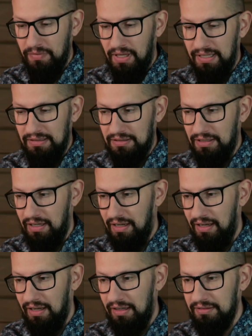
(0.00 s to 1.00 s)
And
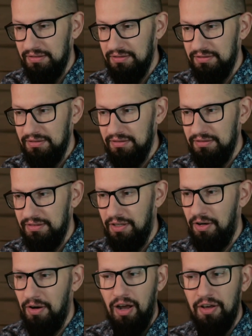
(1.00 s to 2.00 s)

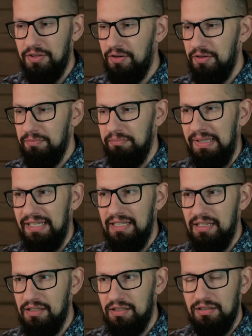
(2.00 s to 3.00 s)
there are other
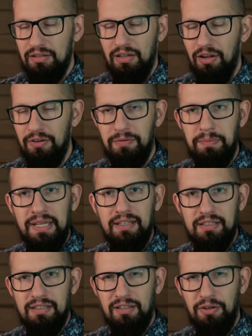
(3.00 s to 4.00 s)
meetings, a lot of
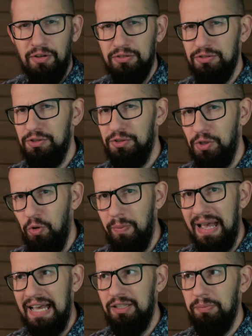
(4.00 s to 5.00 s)
meetings that are not so
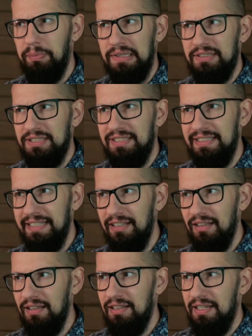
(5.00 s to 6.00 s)
bad, but
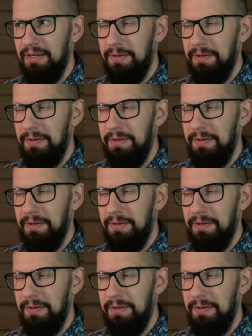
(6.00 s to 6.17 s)
still